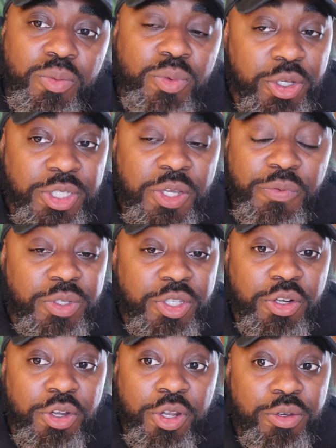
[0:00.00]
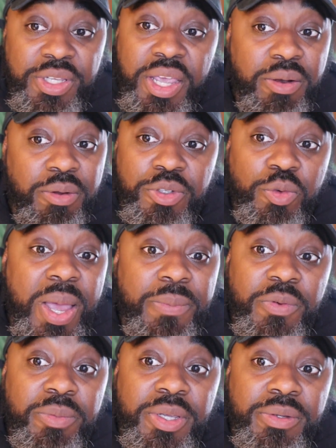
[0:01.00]
When Seaford Center closed down, it was a wrap
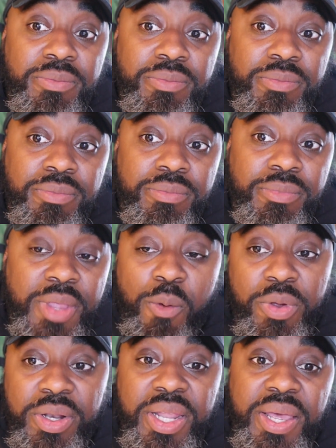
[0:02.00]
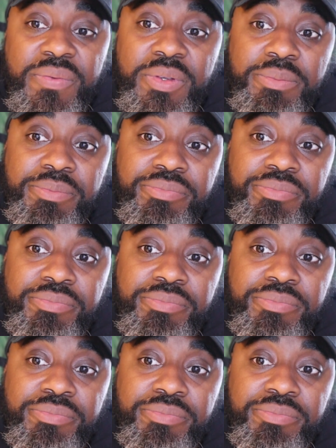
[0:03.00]
for me. I went and left.